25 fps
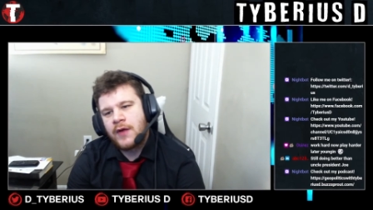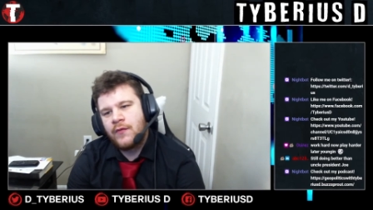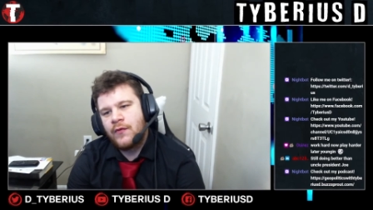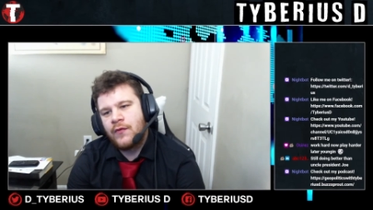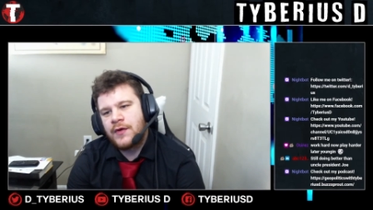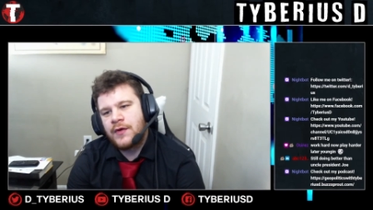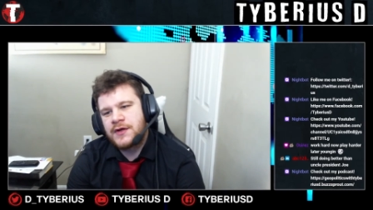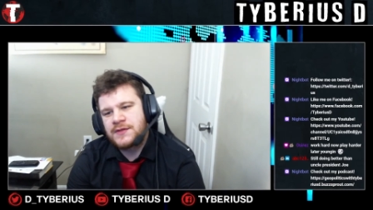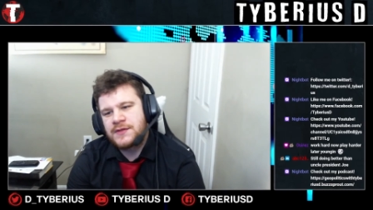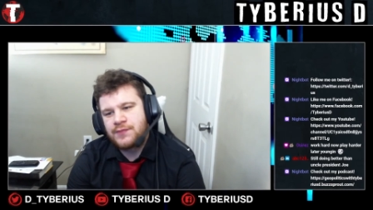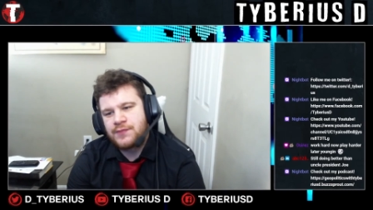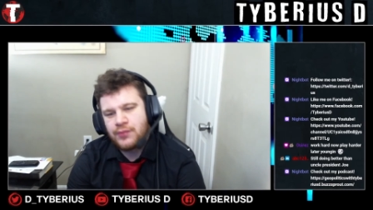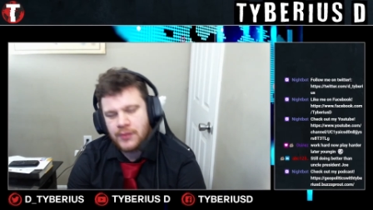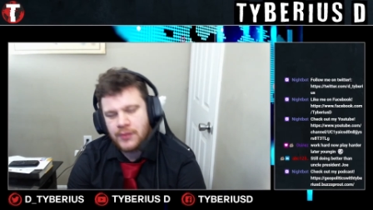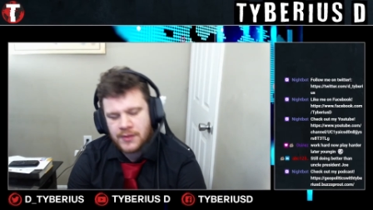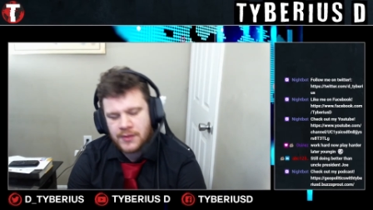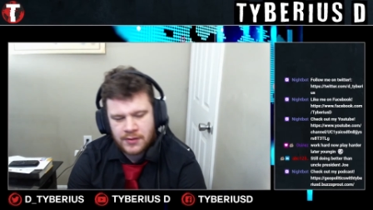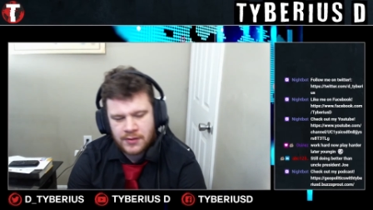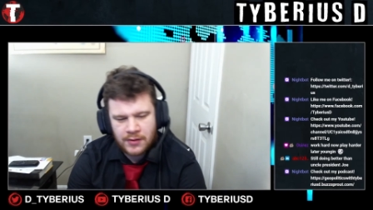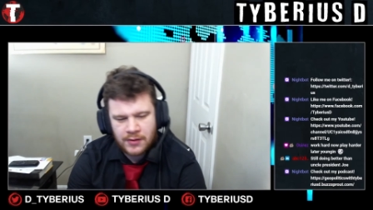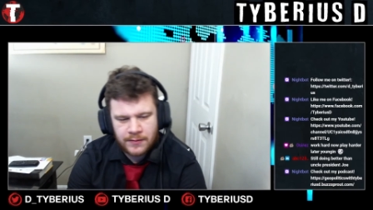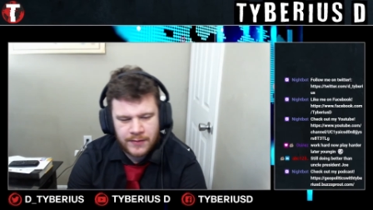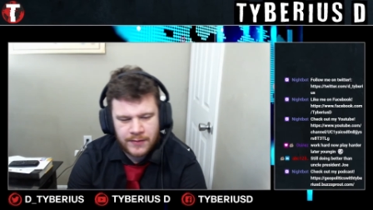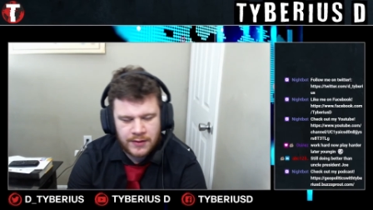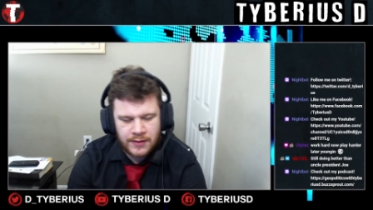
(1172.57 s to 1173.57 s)
What is Britain
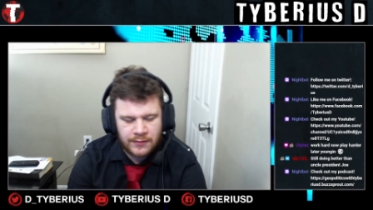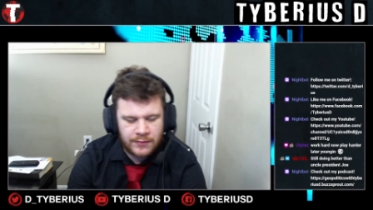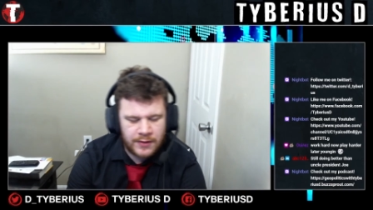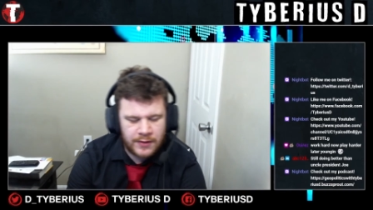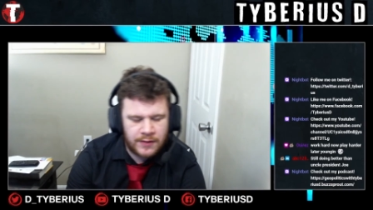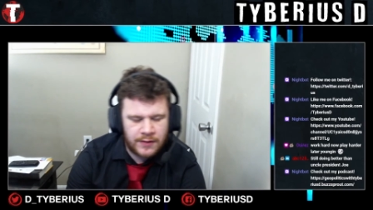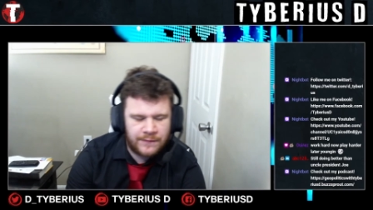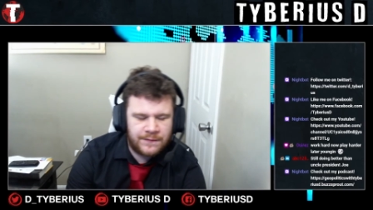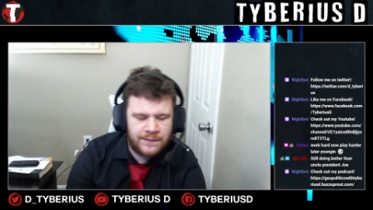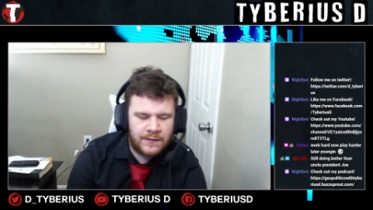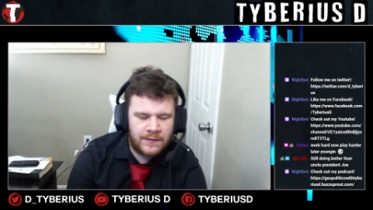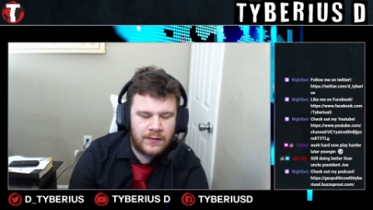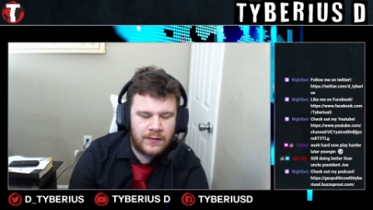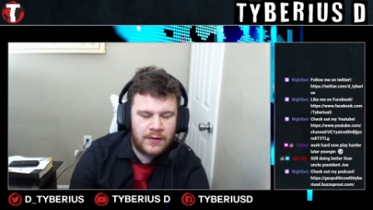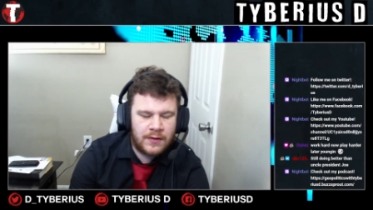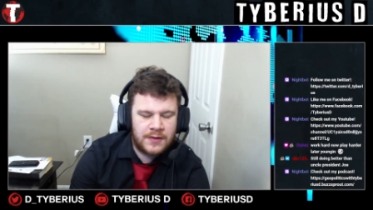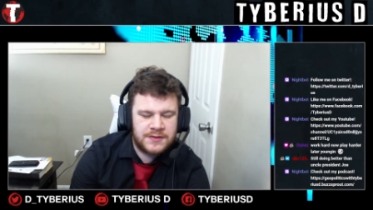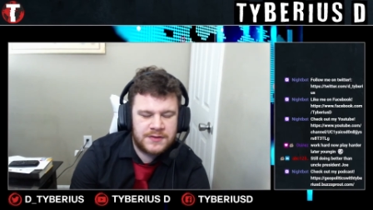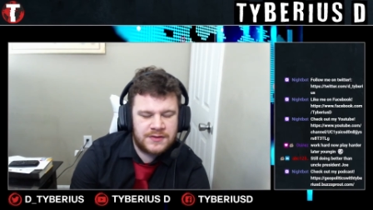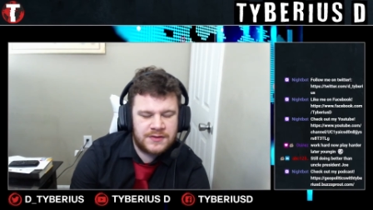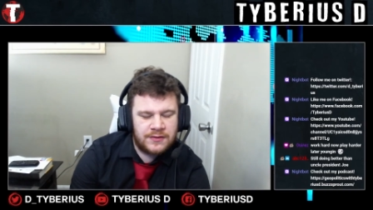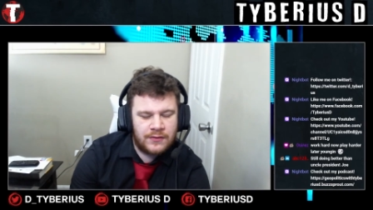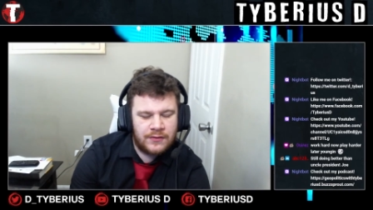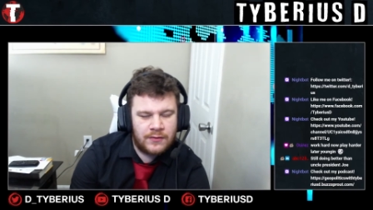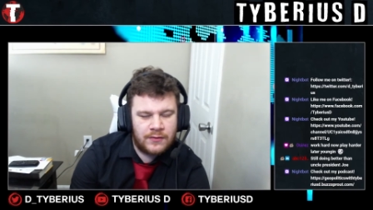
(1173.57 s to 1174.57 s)
going to be doing in
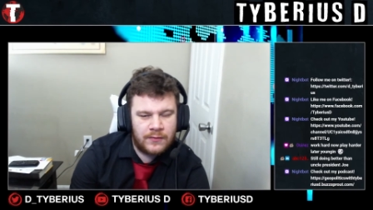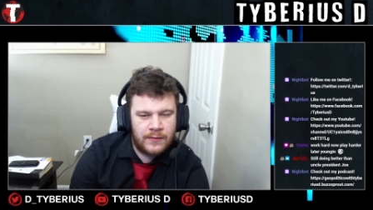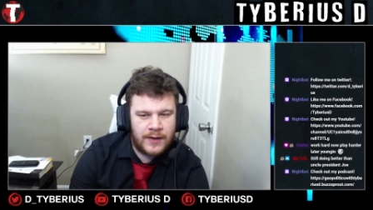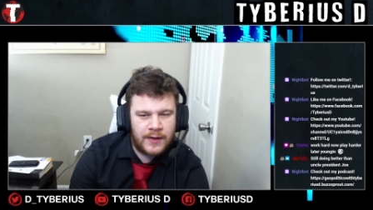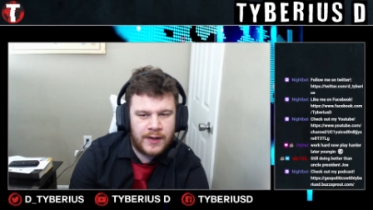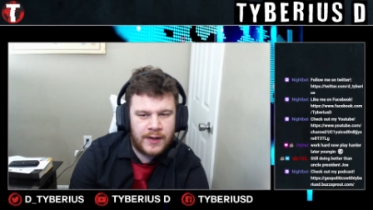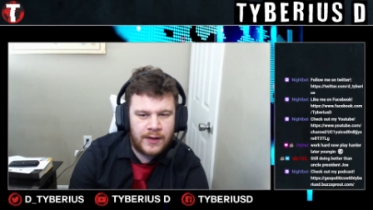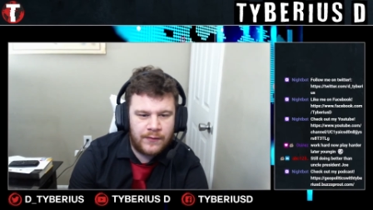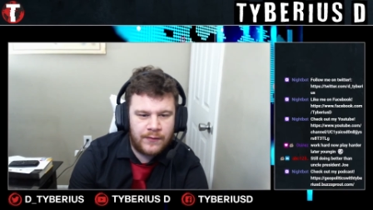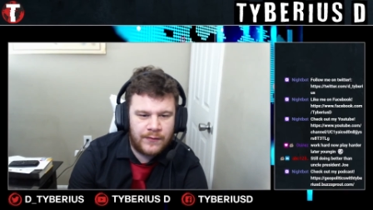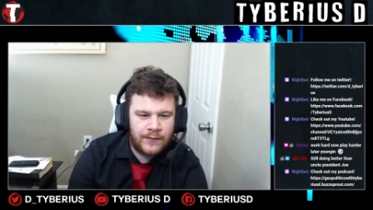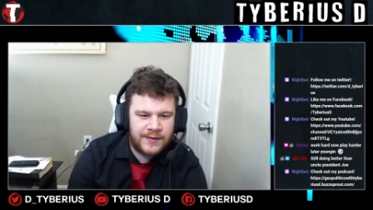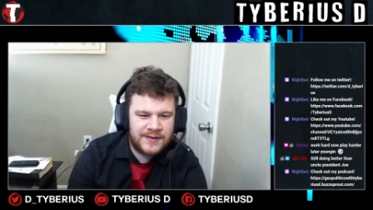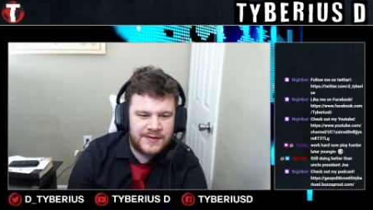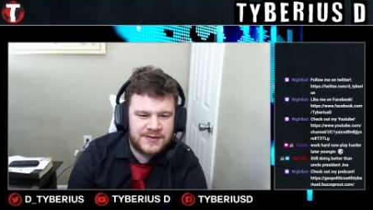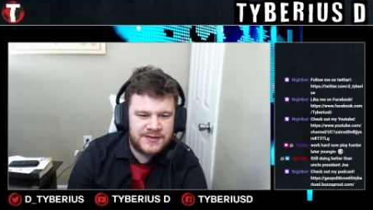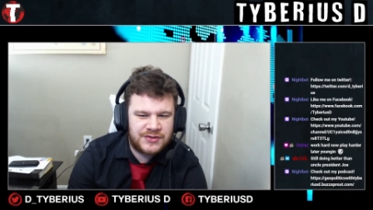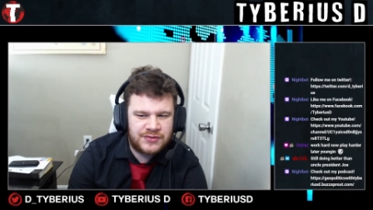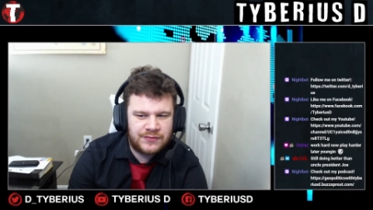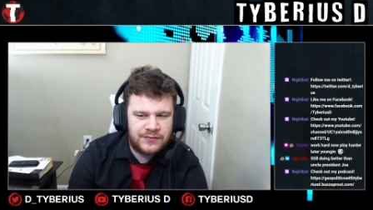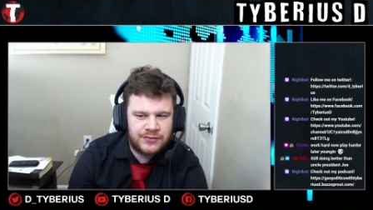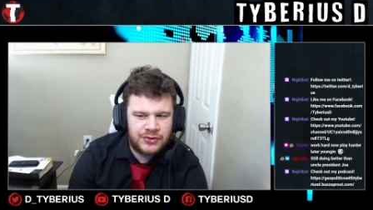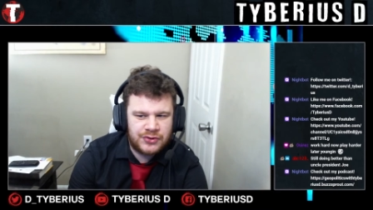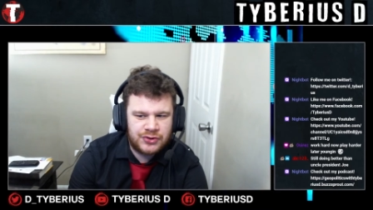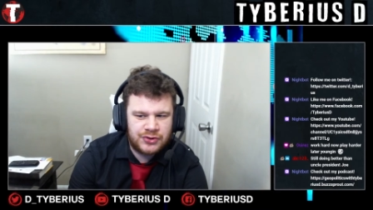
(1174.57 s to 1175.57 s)
regards to Norway? And what
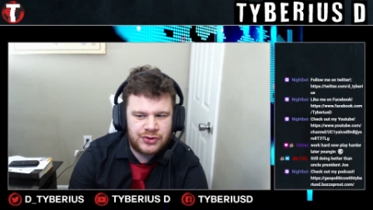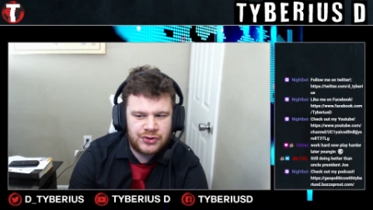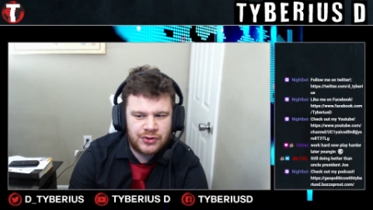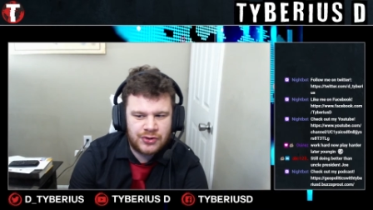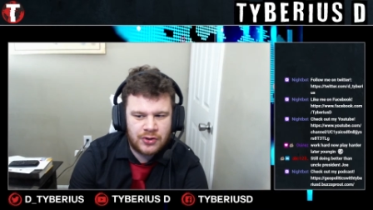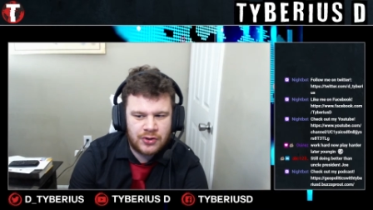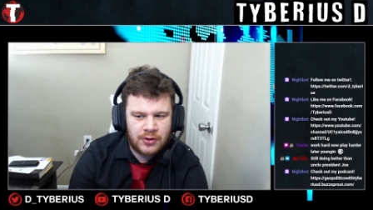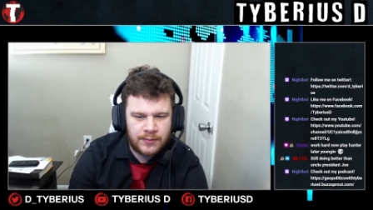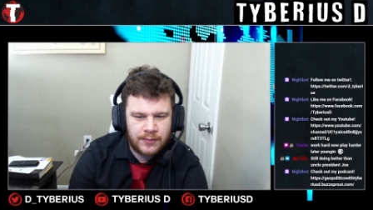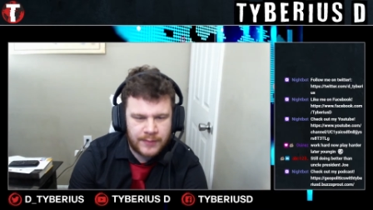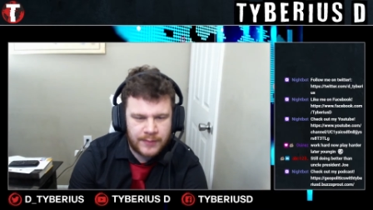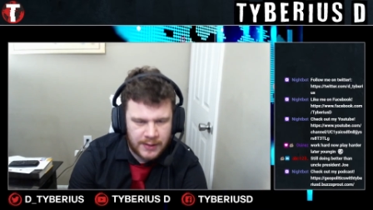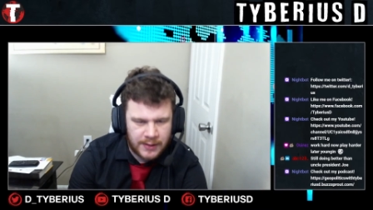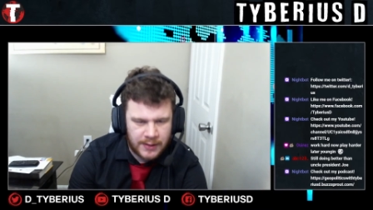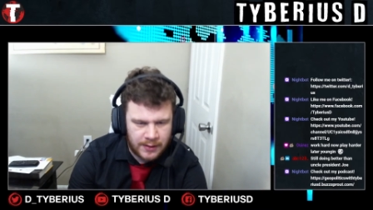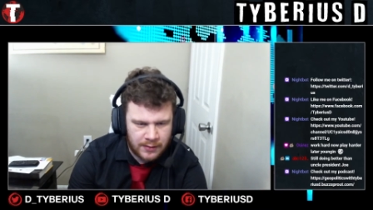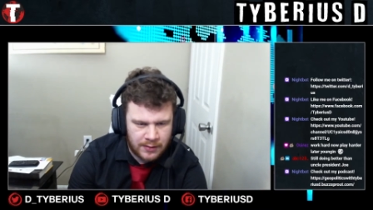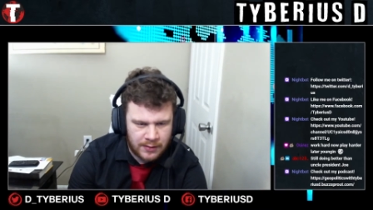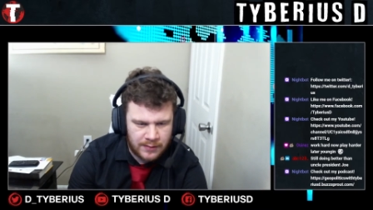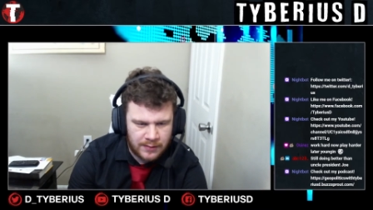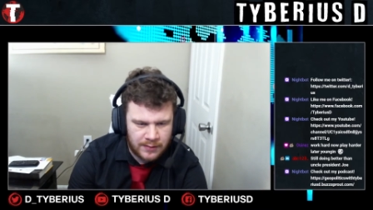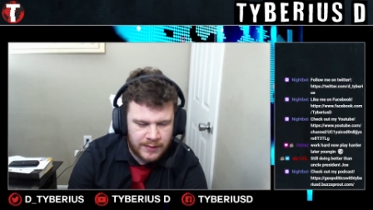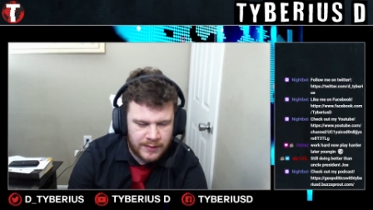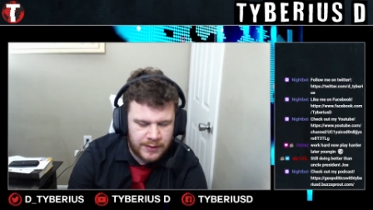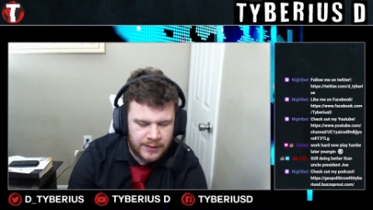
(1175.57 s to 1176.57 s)
is Germany
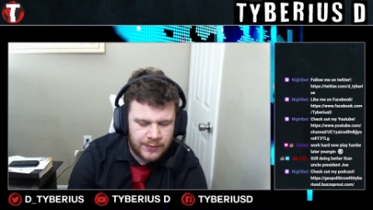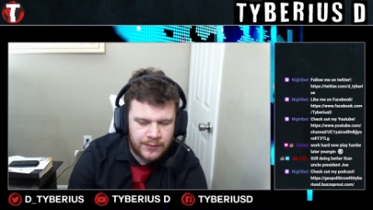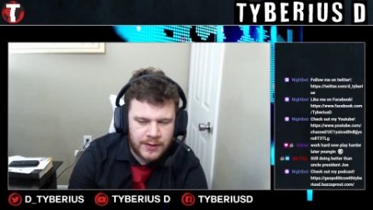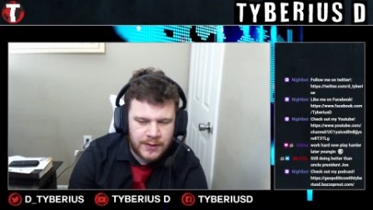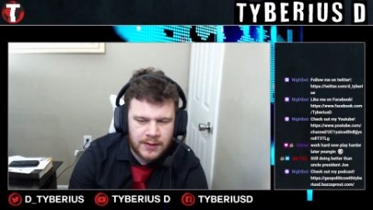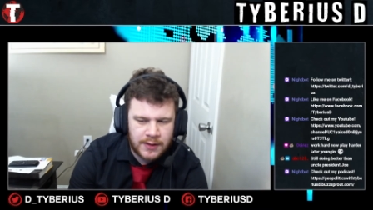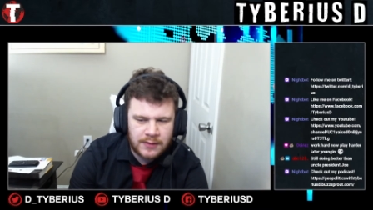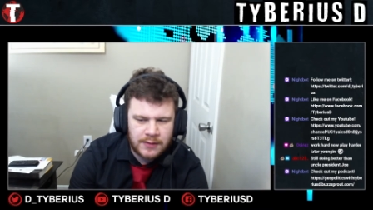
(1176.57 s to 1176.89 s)
going to be doing?